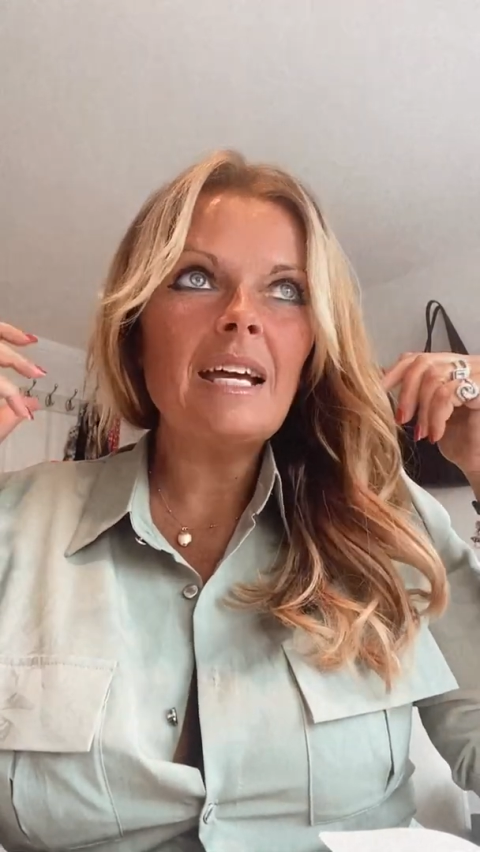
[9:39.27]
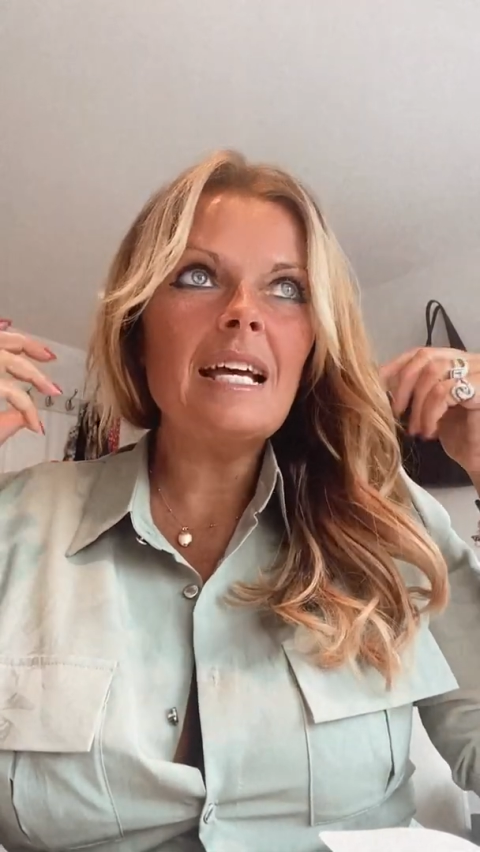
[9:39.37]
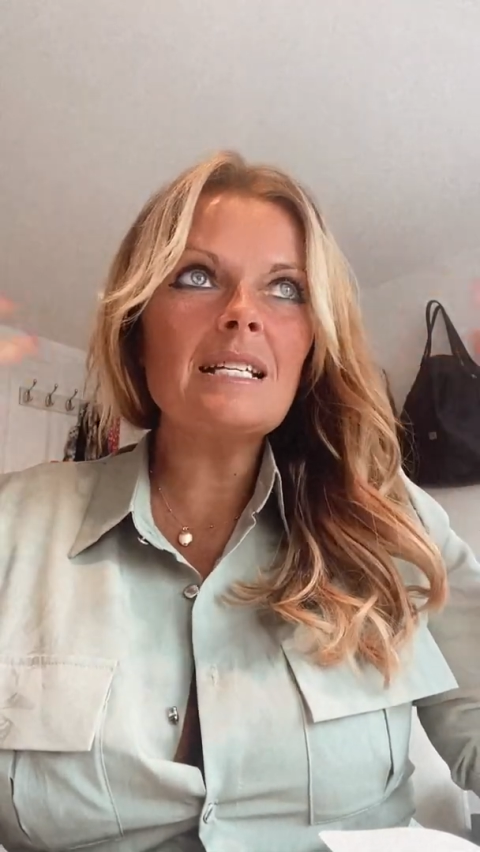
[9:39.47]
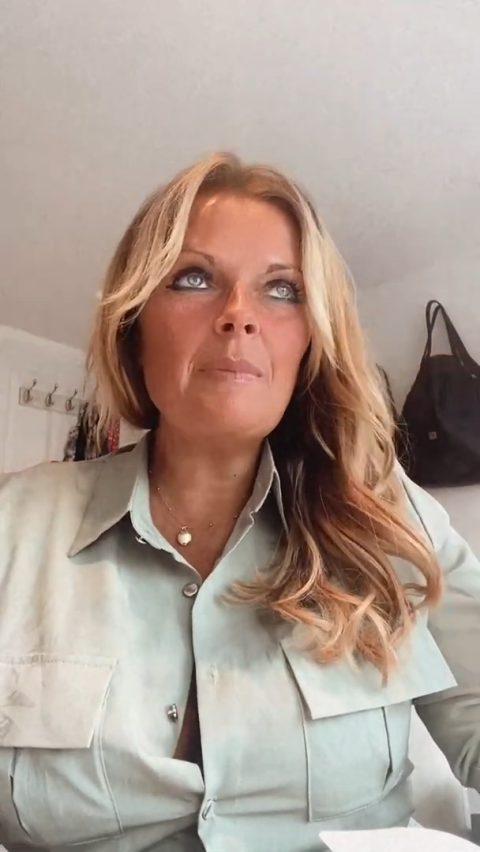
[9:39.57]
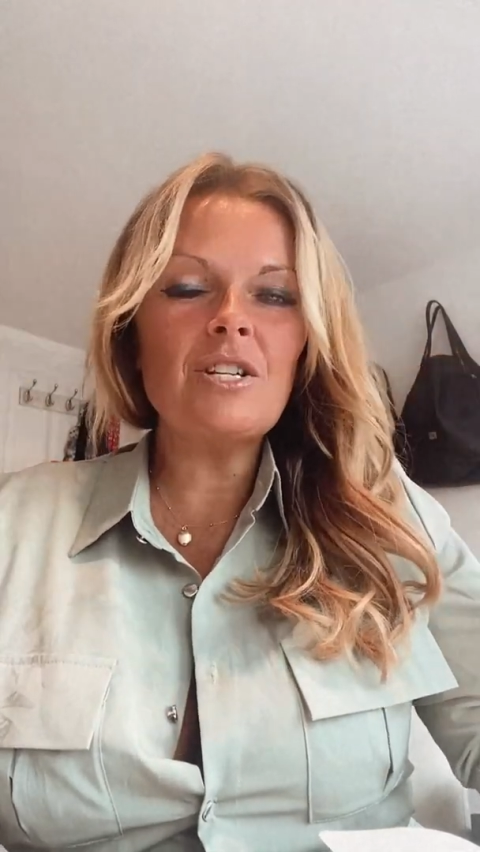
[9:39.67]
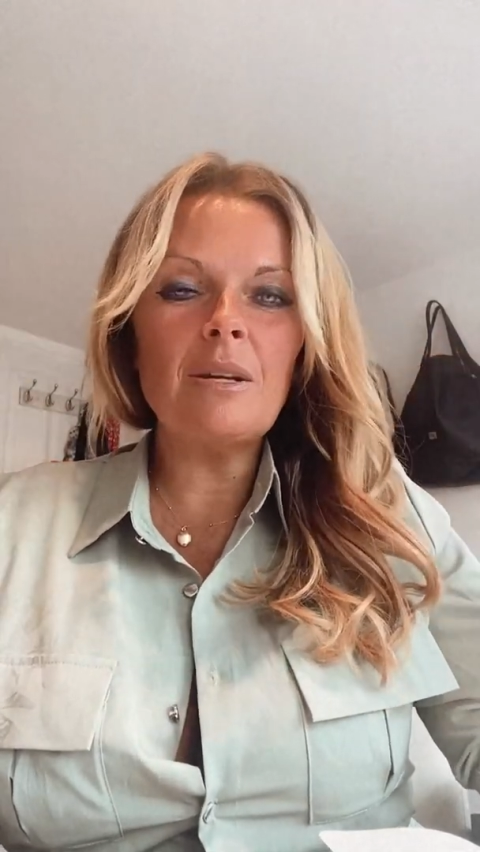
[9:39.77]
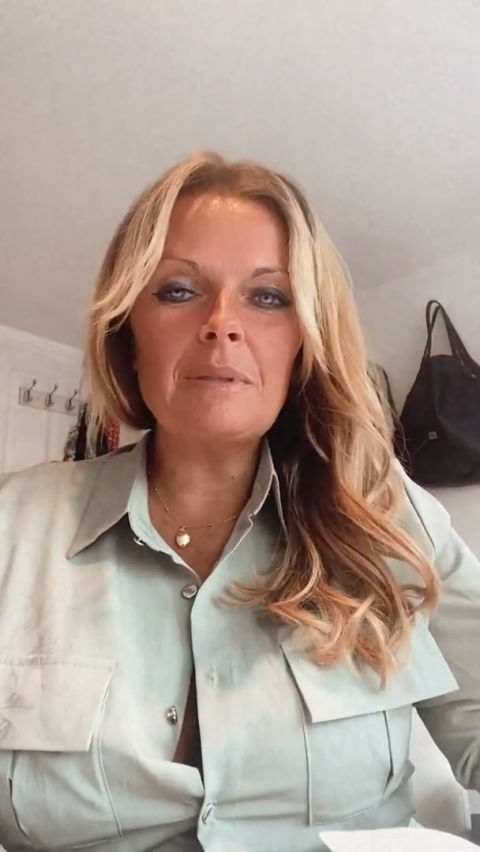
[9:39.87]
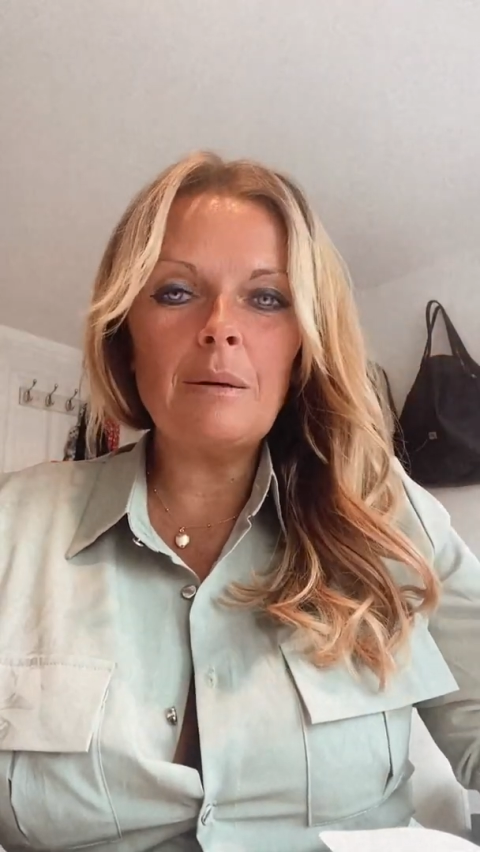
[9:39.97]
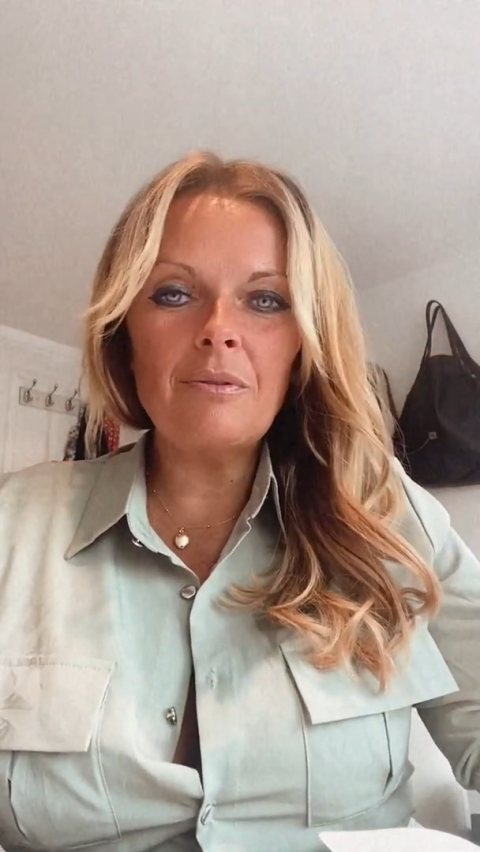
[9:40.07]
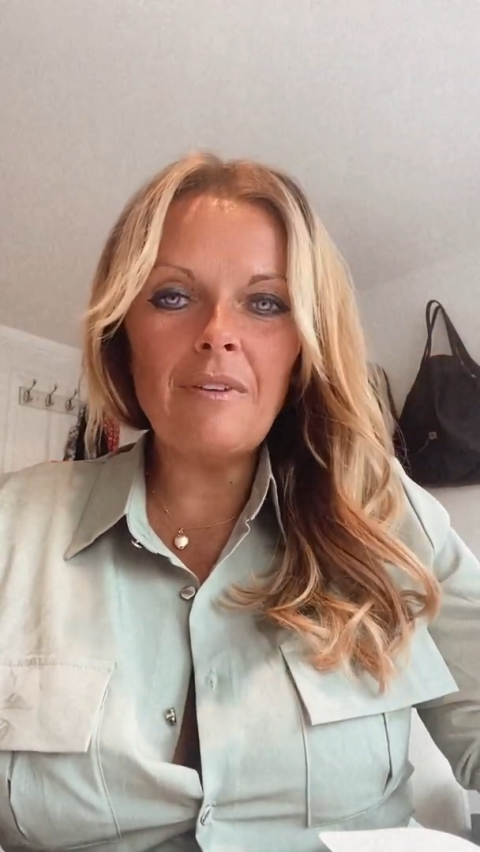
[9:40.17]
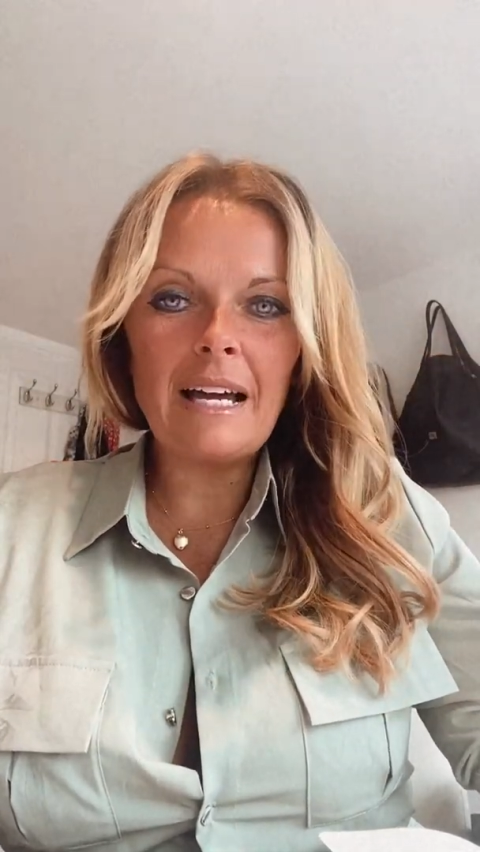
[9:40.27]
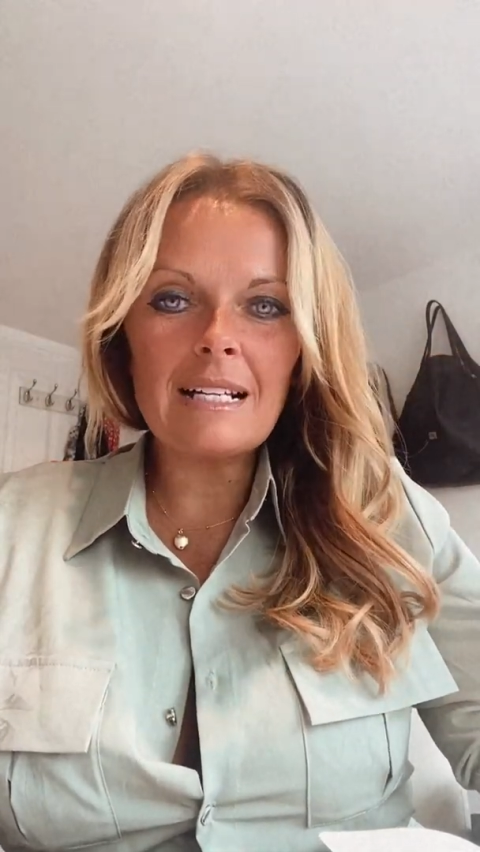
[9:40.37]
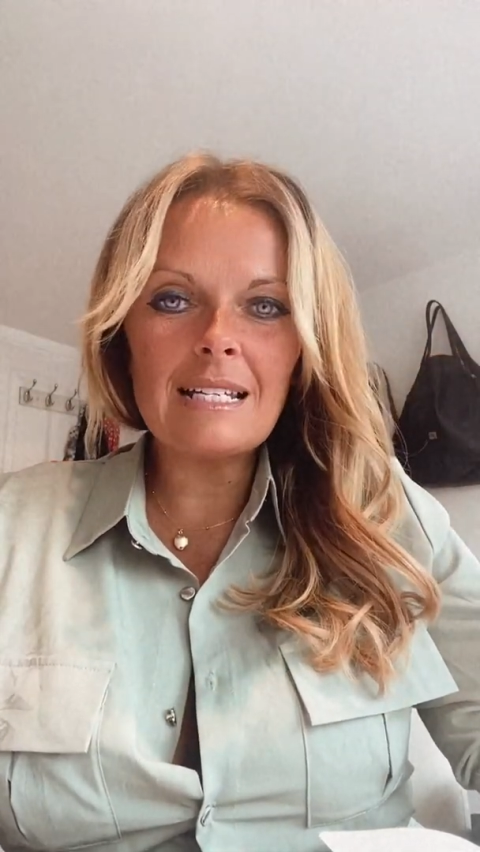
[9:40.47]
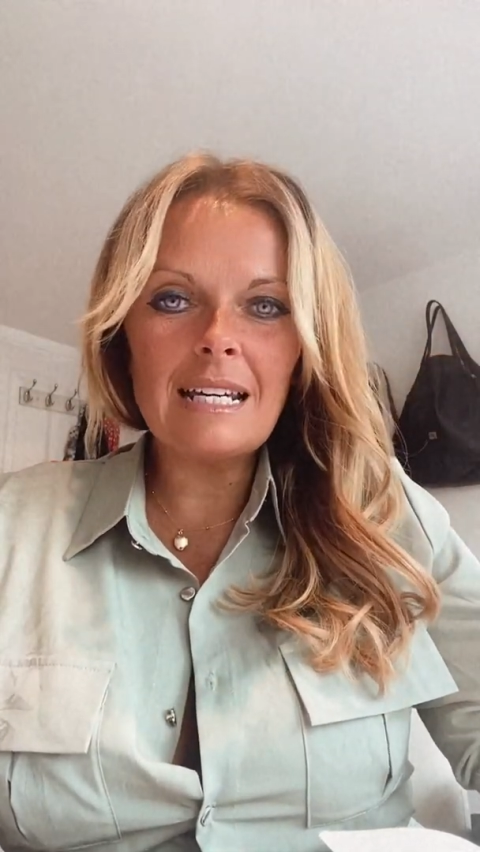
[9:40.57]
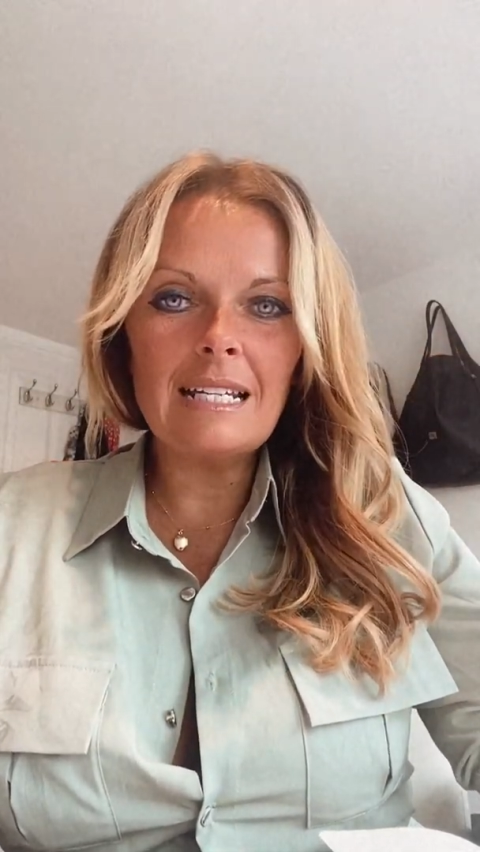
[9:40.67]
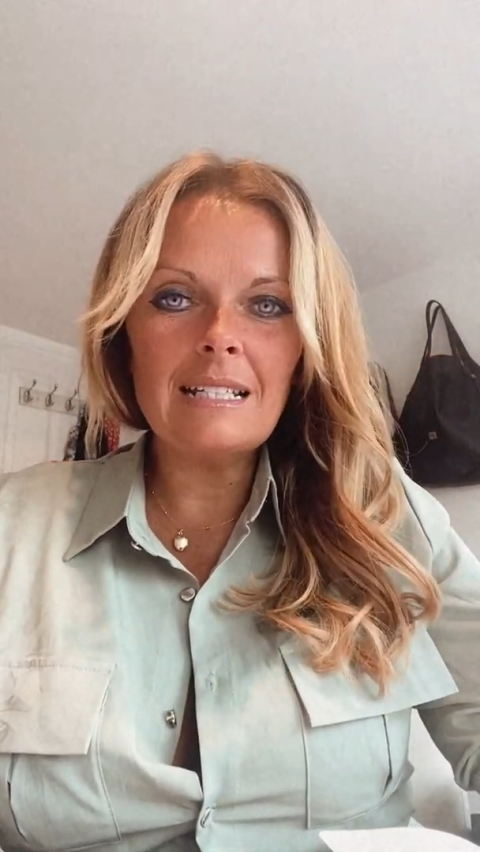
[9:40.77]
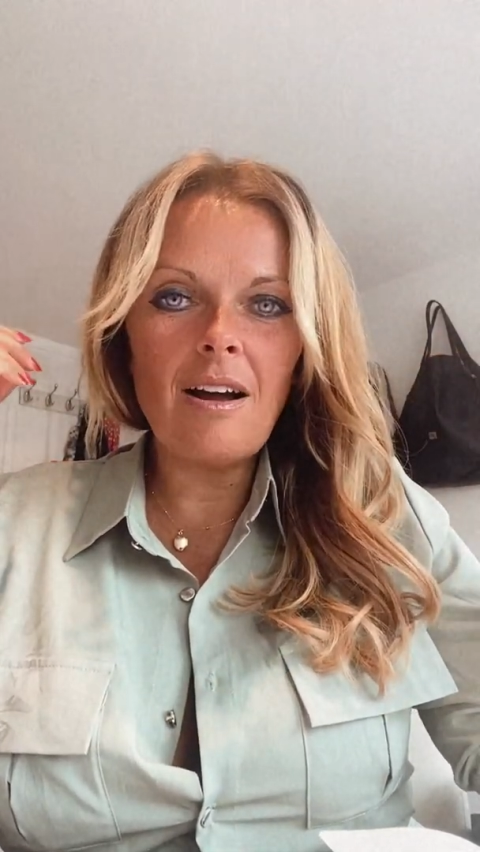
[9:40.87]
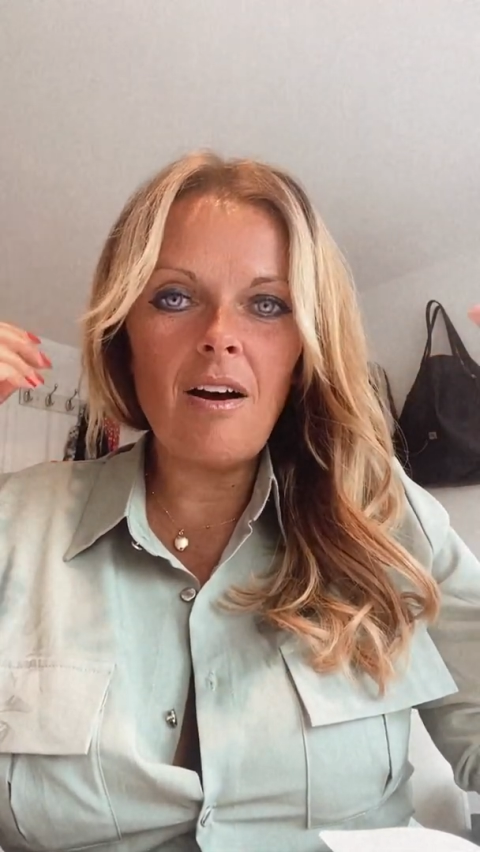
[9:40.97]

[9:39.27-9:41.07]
Especially I'm double vaccinated.